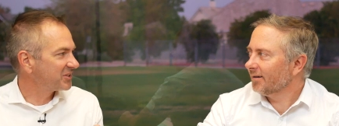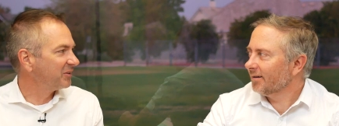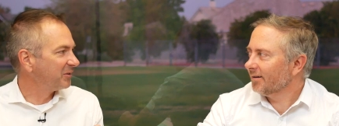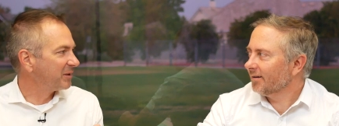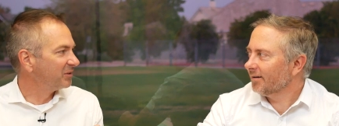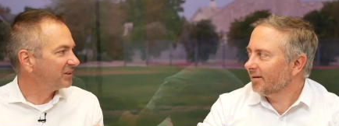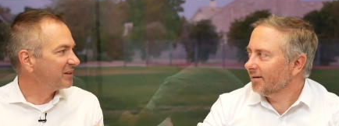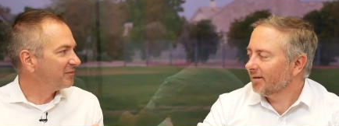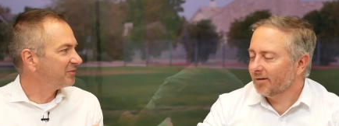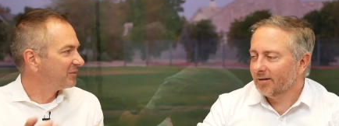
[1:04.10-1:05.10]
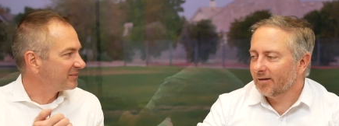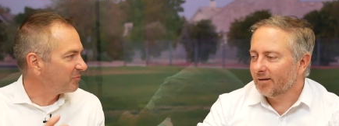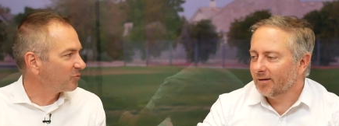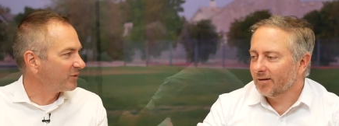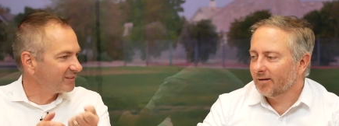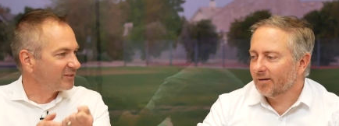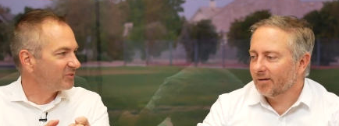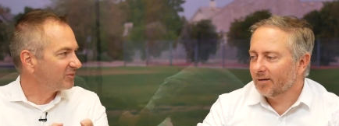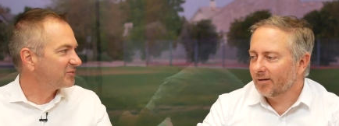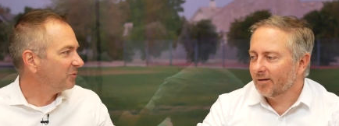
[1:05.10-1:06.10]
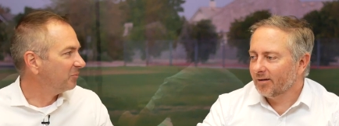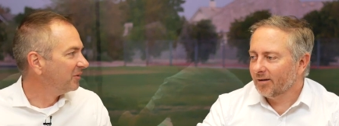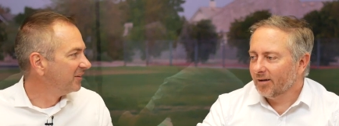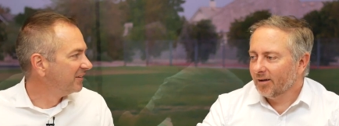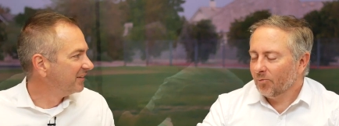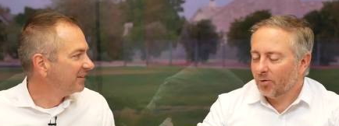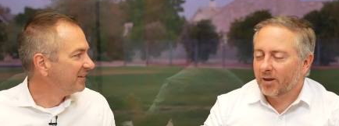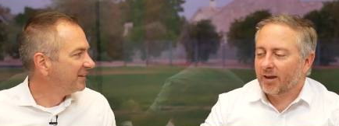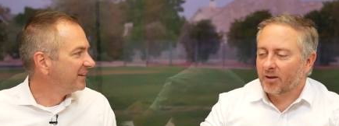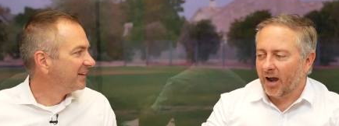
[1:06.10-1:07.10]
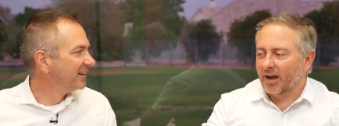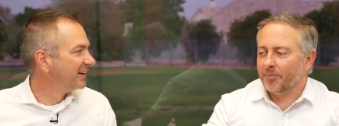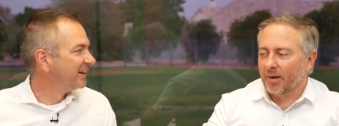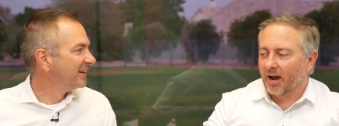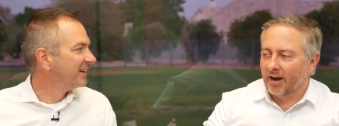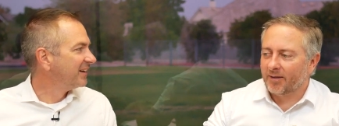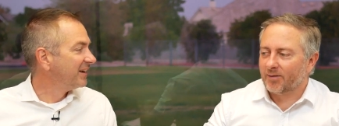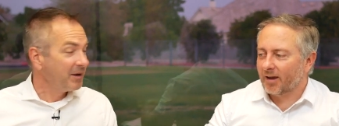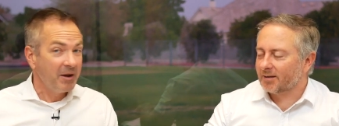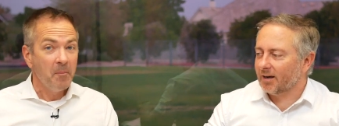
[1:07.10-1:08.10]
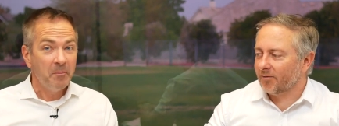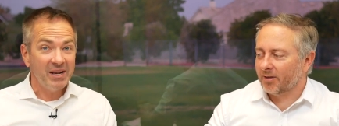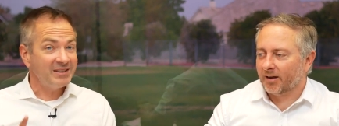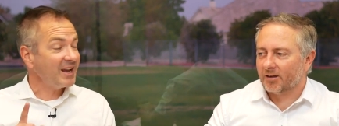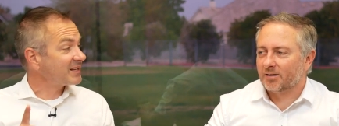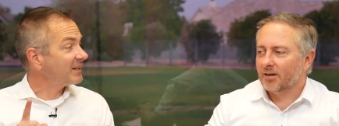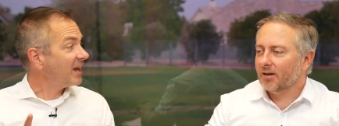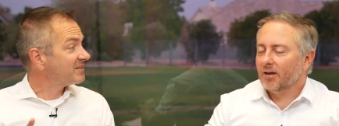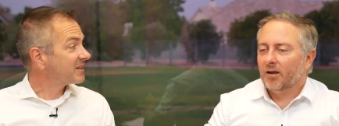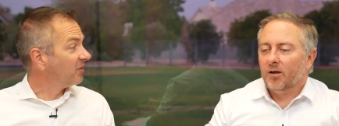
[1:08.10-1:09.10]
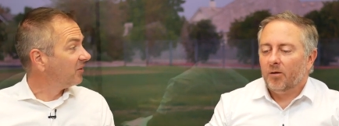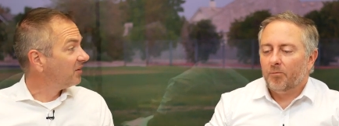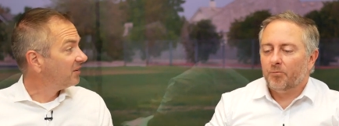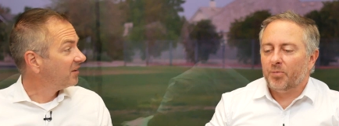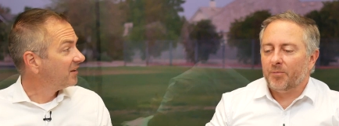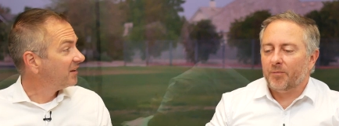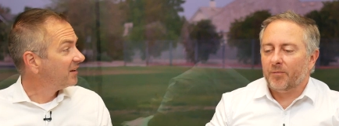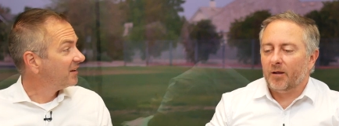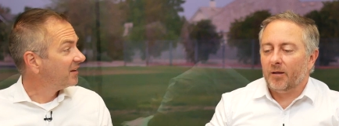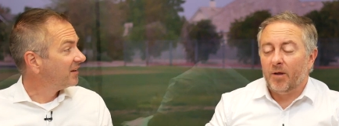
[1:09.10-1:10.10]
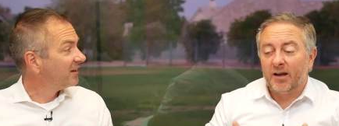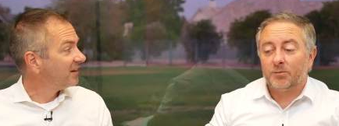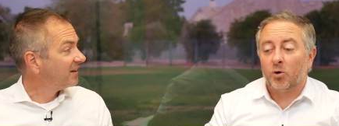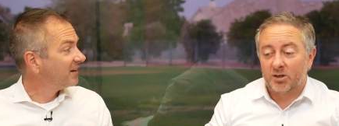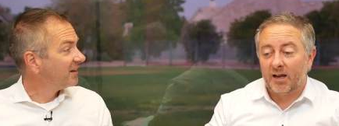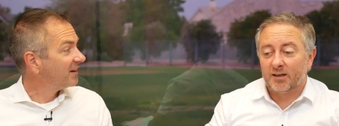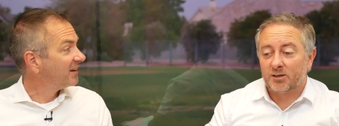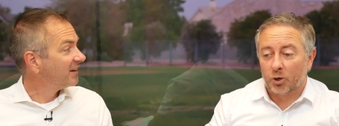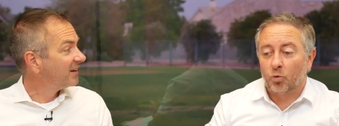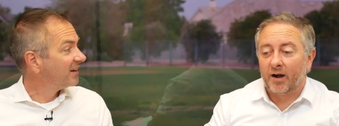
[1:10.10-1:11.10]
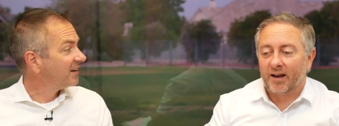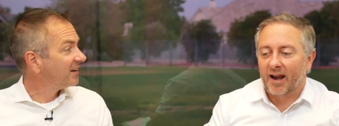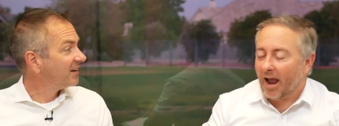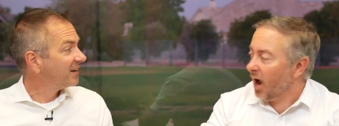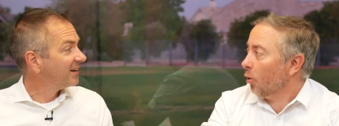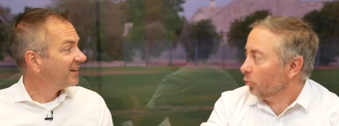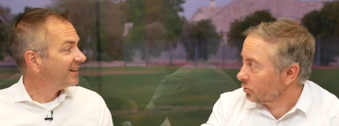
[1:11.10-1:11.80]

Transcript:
Speaker 1: skill, they believe, and if someone runs in, you just shoot them.
Speaker 2: Well, yeah, you hide behind things and everything. But it takes a lot of skill. But it, it, makes more sense than running out